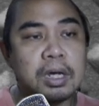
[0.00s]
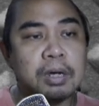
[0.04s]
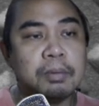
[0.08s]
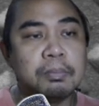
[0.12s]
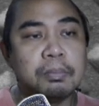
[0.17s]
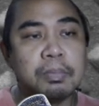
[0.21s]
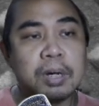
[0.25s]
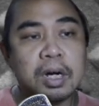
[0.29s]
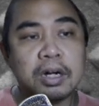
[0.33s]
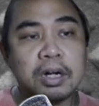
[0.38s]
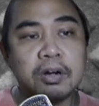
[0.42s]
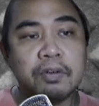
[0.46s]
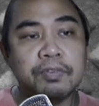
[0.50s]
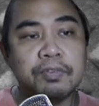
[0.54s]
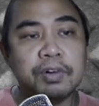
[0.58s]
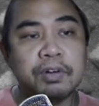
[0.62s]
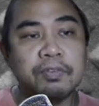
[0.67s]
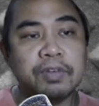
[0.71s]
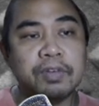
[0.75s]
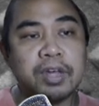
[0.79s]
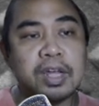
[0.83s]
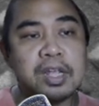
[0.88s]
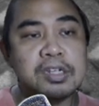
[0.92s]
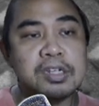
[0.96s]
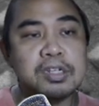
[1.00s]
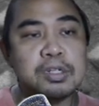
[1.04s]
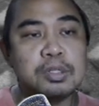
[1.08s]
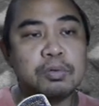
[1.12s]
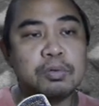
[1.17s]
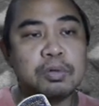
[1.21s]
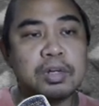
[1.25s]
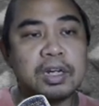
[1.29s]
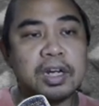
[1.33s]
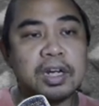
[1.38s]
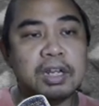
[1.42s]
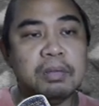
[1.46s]
Mark of Revenge to
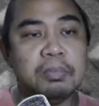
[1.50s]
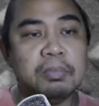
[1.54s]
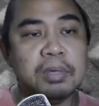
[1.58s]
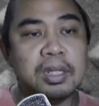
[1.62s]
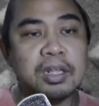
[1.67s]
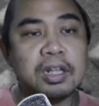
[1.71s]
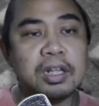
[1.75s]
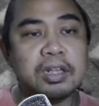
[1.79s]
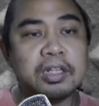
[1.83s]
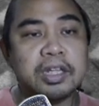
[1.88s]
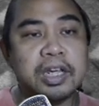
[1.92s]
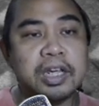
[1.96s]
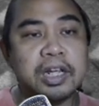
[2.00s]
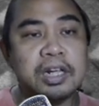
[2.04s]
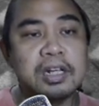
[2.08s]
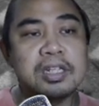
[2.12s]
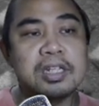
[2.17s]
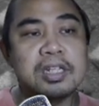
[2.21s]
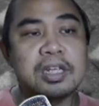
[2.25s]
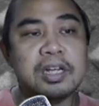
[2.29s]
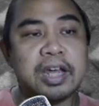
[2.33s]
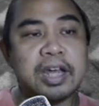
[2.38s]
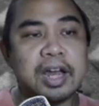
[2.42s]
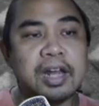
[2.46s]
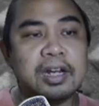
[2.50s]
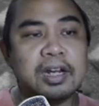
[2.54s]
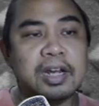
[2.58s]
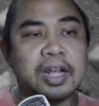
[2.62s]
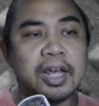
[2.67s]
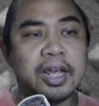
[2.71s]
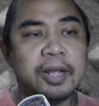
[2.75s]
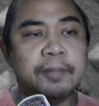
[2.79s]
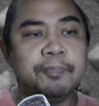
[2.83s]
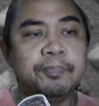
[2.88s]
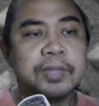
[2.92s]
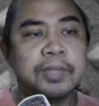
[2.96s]
an enemy that kills an ally.